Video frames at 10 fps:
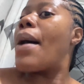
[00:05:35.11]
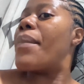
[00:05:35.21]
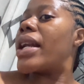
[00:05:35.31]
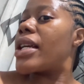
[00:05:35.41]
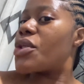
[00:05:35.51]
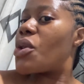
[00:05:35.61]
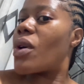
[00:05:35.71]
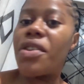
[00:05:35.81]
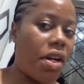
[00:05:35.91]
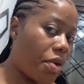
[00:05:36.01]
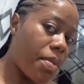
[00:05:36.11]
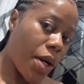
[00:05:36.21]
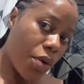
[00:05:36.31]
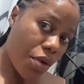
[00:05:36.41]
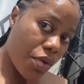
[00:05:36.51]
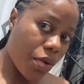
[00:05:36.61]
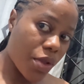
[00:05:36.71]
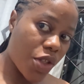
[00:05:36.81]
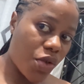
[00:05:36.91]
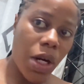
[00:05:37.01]
and I saw of my corner
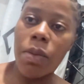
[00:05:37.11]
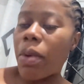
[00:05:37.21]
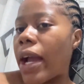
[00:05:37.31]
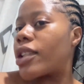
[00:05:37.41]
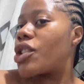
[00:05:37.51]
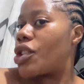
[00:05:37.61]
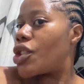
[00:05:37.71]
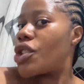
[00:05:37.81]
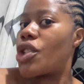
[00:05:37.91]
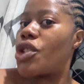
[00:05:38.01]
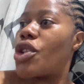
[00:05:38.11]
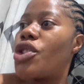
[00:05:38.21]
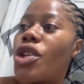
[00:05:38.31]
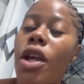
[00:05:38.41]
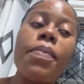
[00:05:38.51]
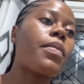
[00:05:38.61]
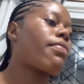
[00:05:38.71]
was straight back chi chi chi chi chi